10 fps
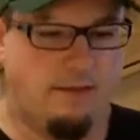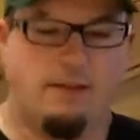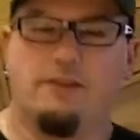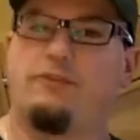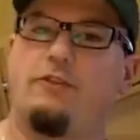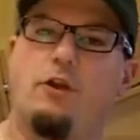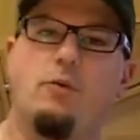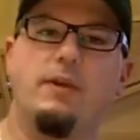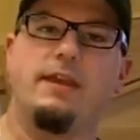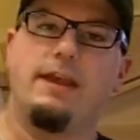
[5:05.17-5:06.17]
in a
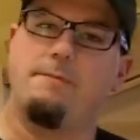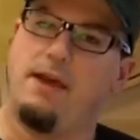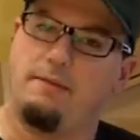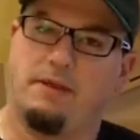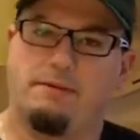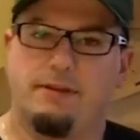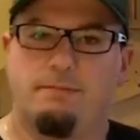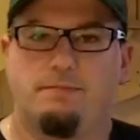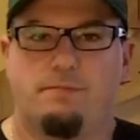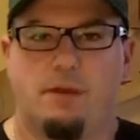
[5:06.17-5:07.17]
slow week, I might be able
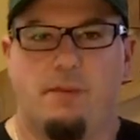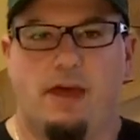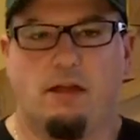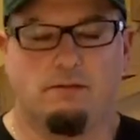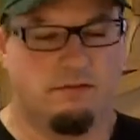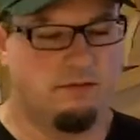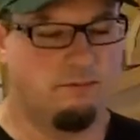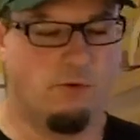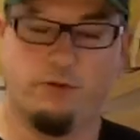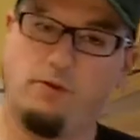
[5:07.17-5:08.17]
to pump out
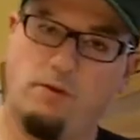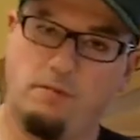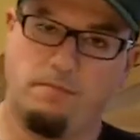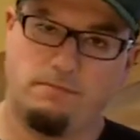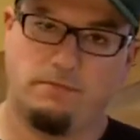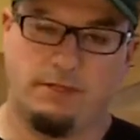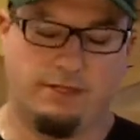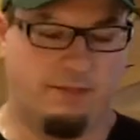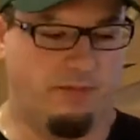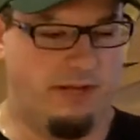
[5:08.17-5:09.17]
more than one
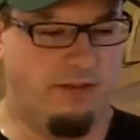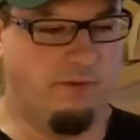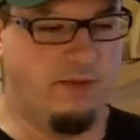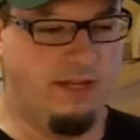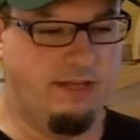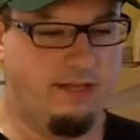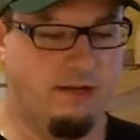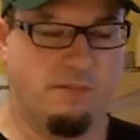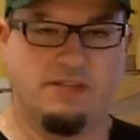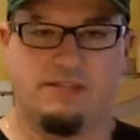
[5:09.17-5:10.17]
plan of the week
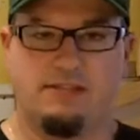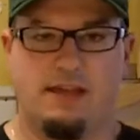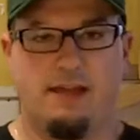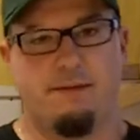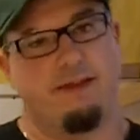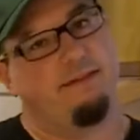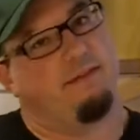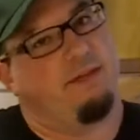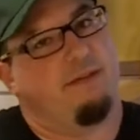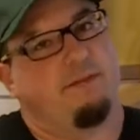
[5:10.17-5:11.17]
in a busy time.
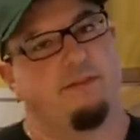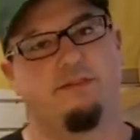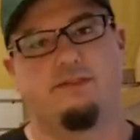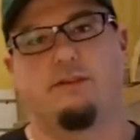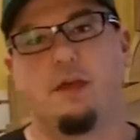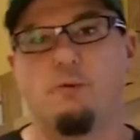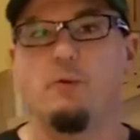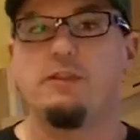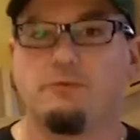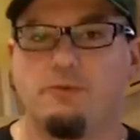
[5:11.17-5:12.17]
Sometimes it's a
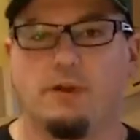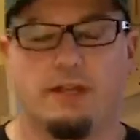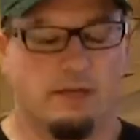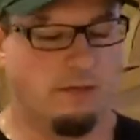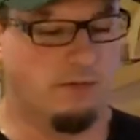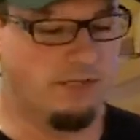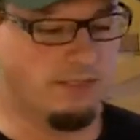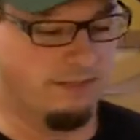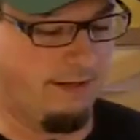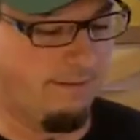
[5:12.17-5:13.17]
couple weeks before I can get a
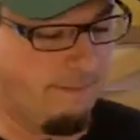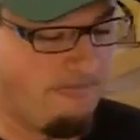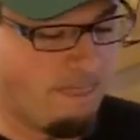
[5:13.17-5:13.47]
project out.